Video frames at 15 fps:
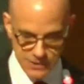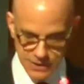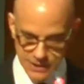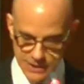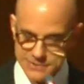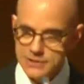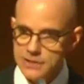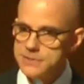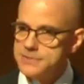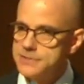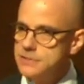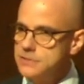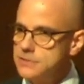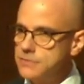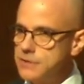
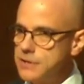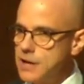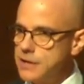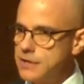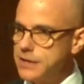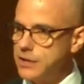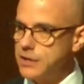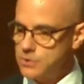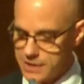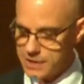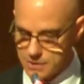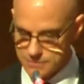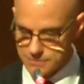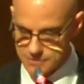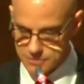Excellencies of the ICAO
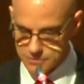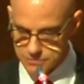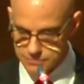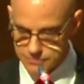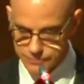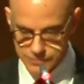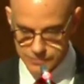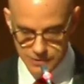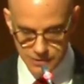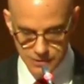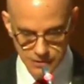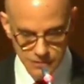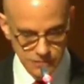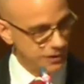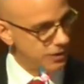Council,
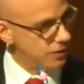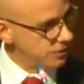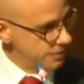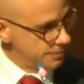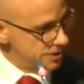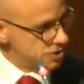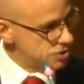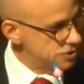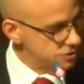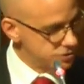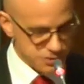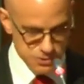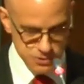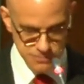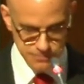fellow
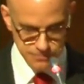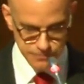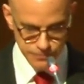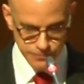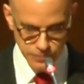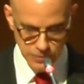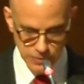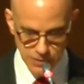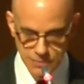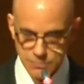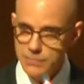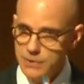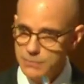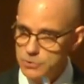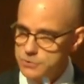commissioners,
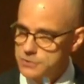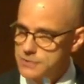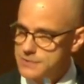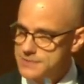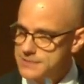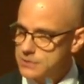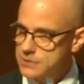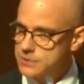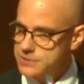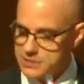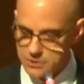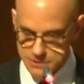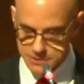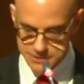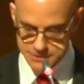members of the
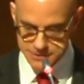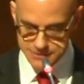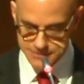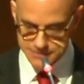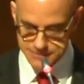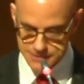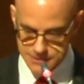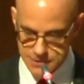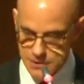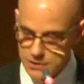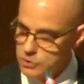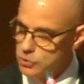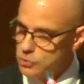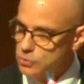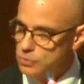Secretariat,
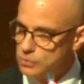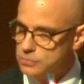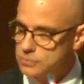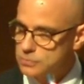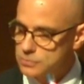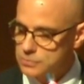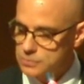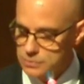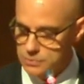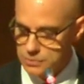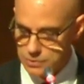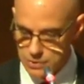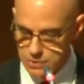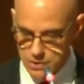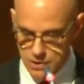and you,
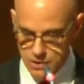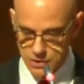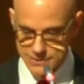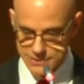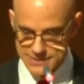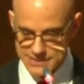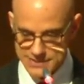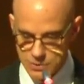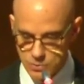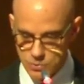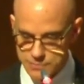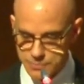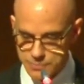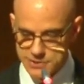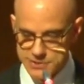our
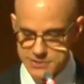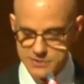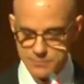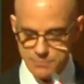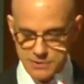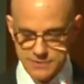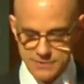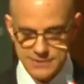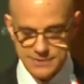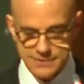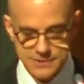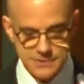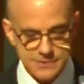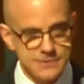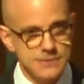distinguished participants at
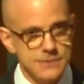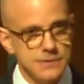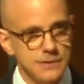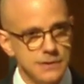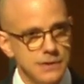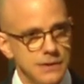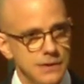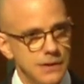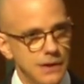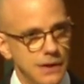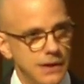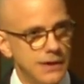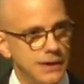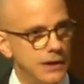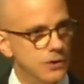this
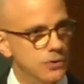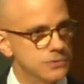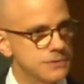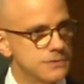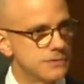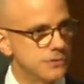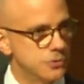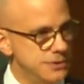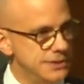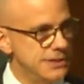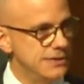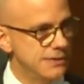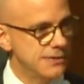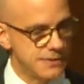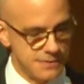ICAO's
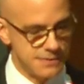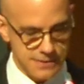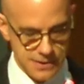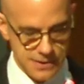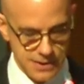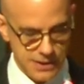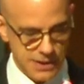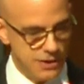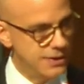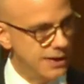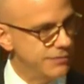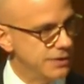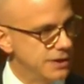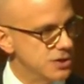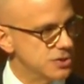13th Air
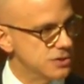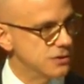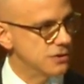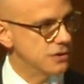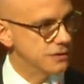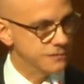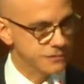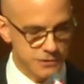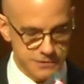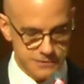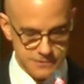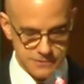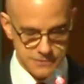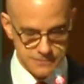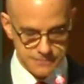Navigation
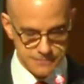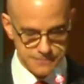Conference.